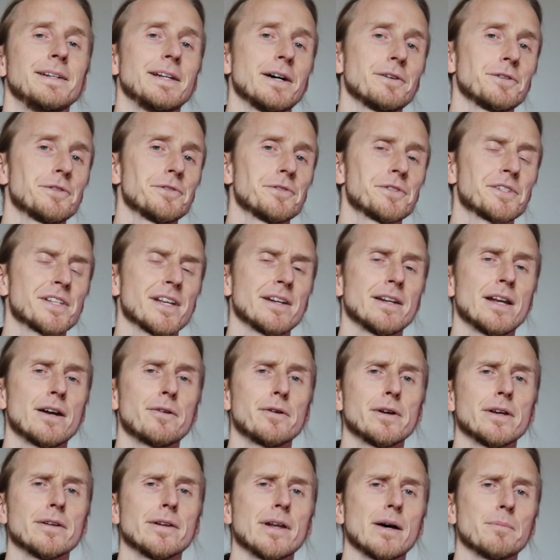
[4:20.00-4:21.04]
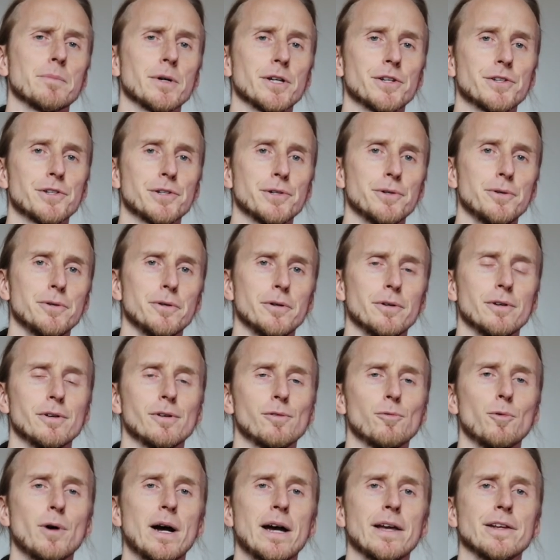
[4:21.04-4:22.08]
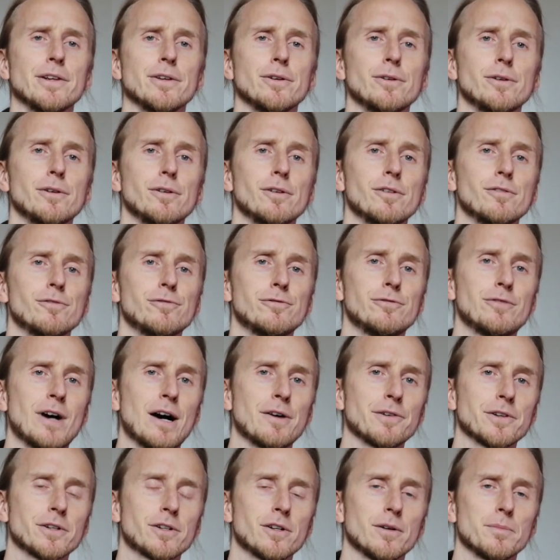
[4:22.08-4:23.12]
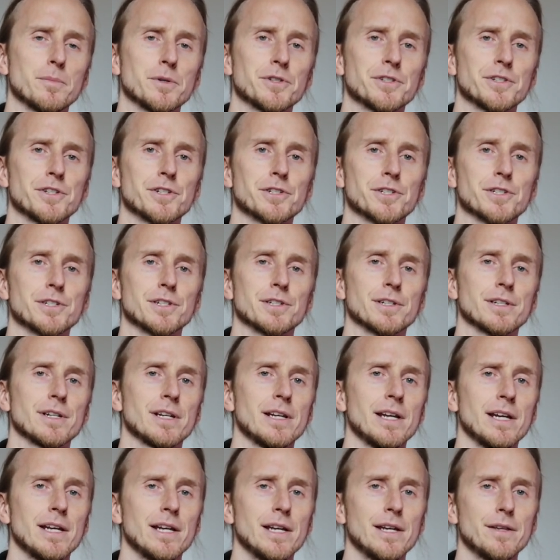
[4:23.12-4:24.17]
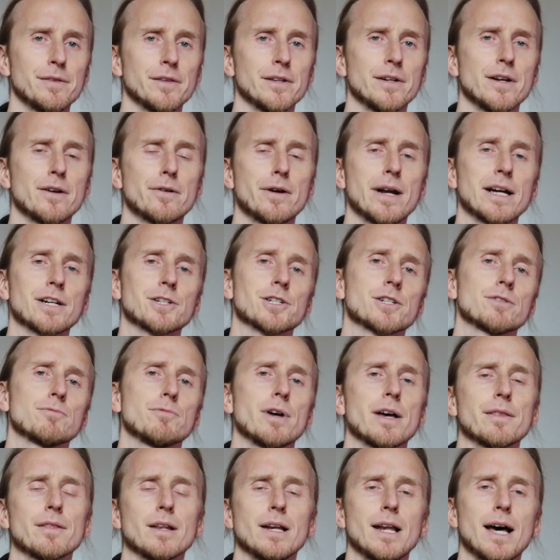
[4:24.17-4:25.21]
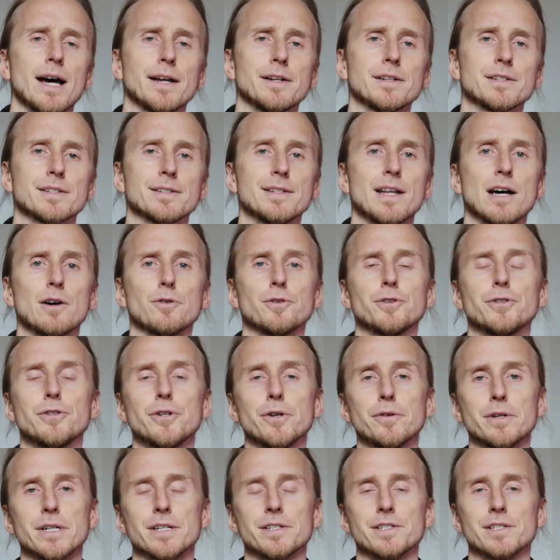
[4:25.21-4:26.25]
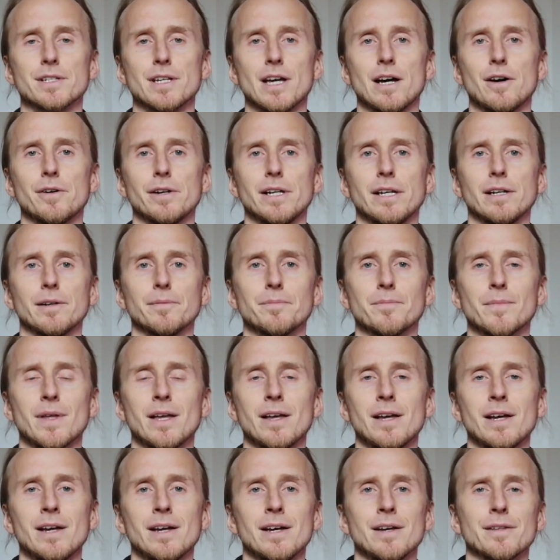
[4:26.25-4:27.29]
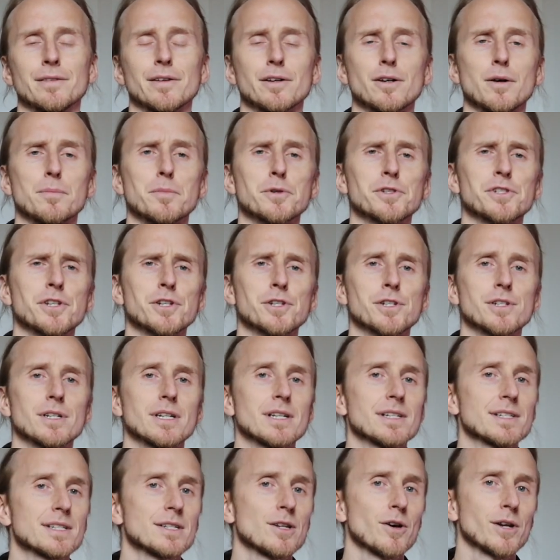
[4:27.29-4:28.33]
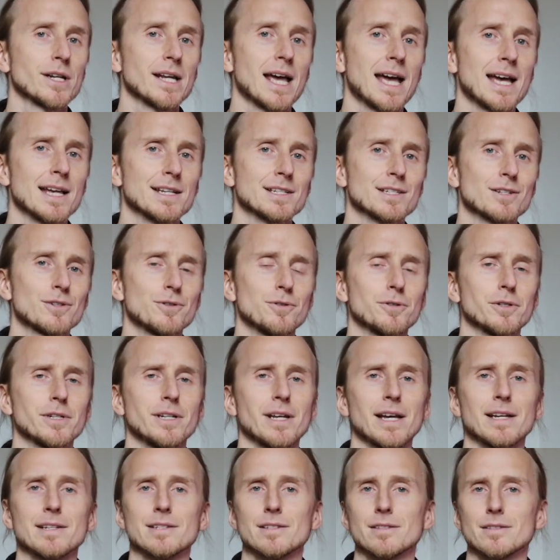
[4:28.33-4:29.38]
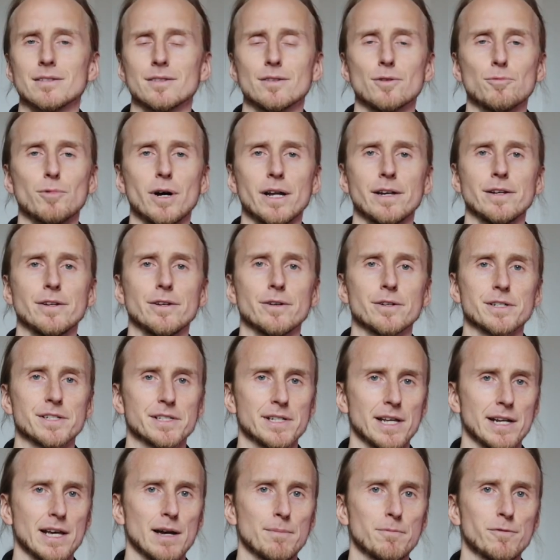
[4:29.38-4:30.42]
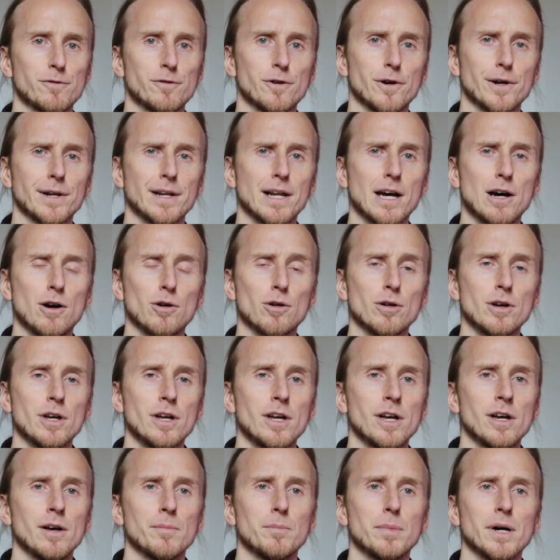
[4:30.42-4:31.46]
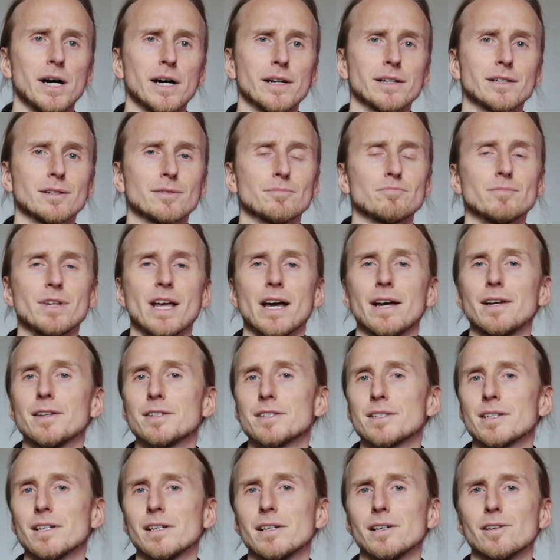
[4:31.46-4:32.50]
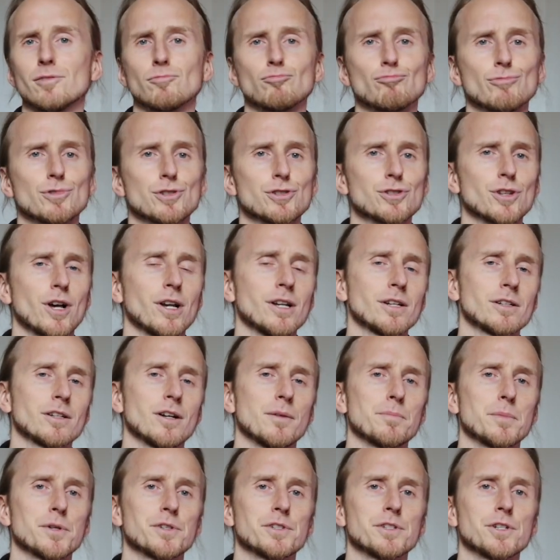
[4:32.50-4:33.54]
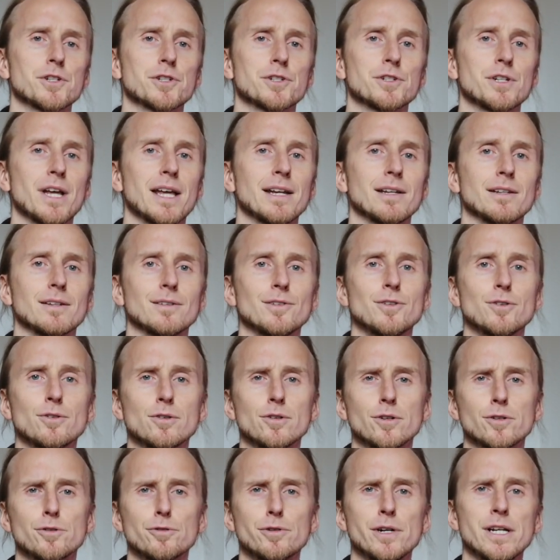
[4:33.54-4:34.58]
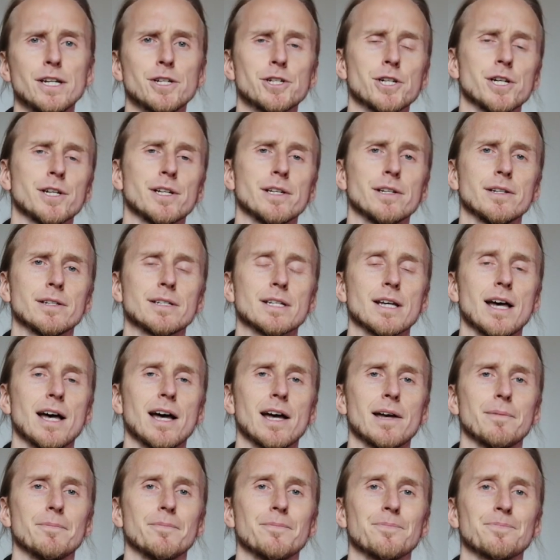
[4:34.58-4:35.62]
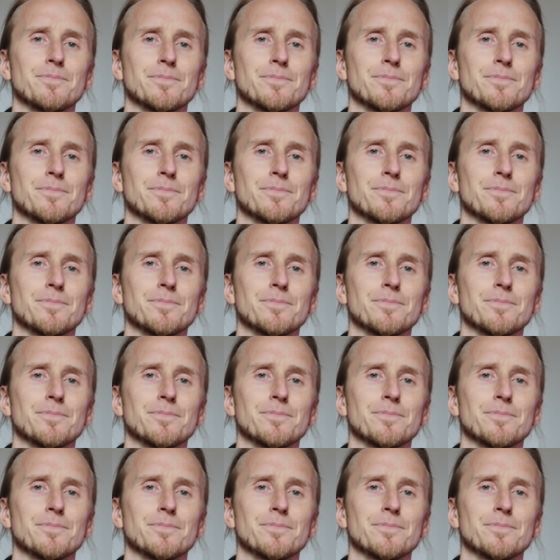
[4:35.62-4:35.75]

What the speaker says: Now to scenario number 2, where you found a composition in the direction where the light is now during scouting. The composition is not as good as the one you're set up for now, but it's a solid composition and you could reach it in time.